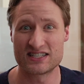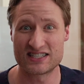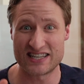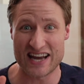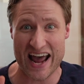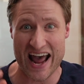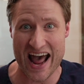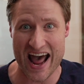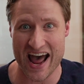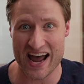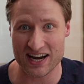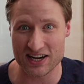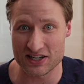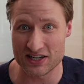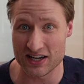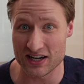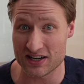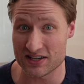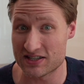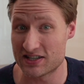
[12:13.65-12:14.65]

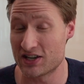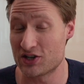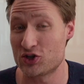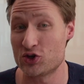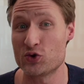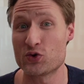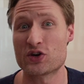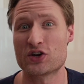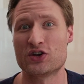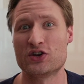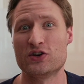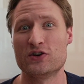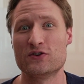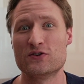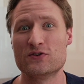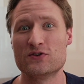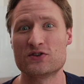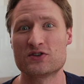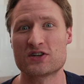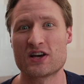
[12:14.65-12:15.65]
tactics that you can
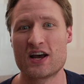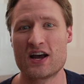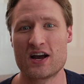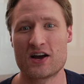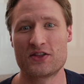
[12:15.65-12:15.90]
use